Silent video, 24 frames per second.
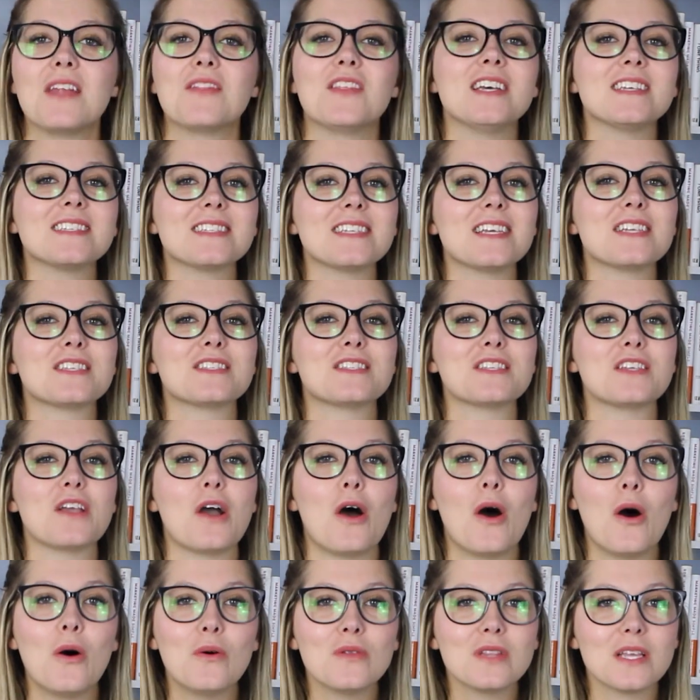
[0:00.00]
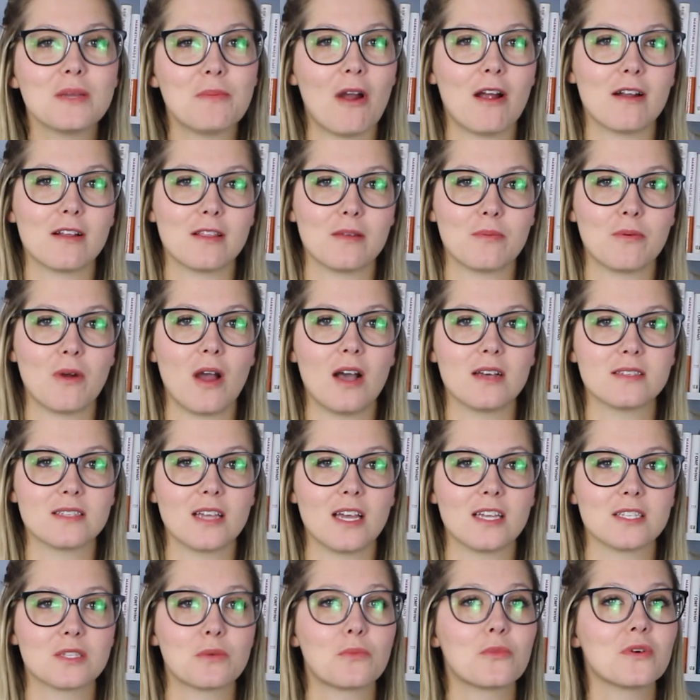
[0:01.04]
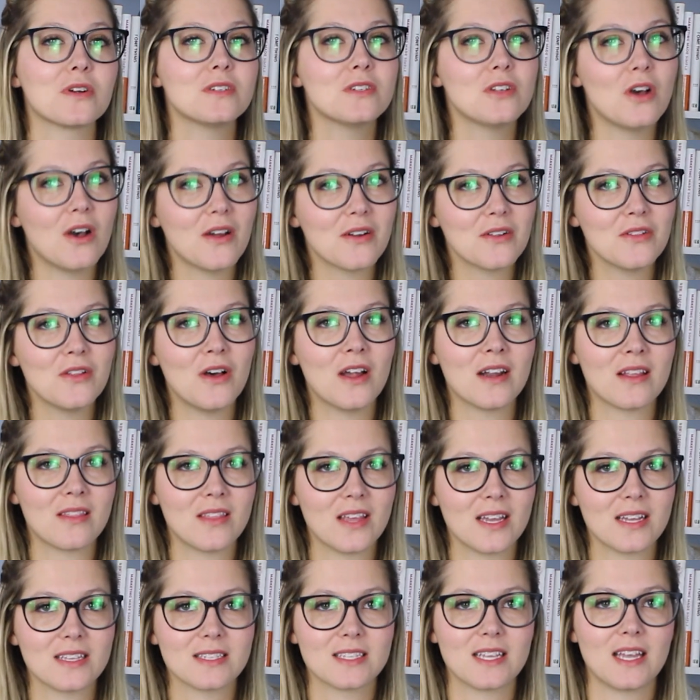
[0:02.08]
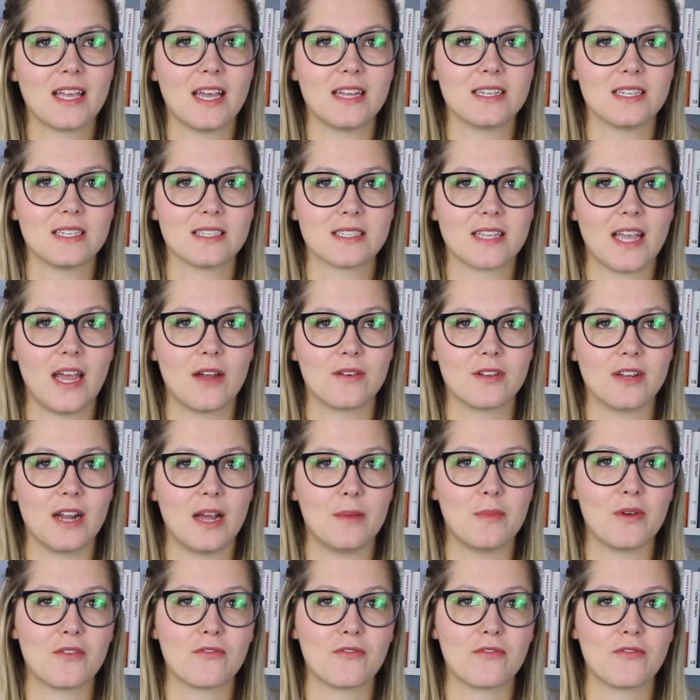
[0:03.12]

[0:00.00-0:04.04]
This is the only part of the process where not a lot of things can get discounted, I'm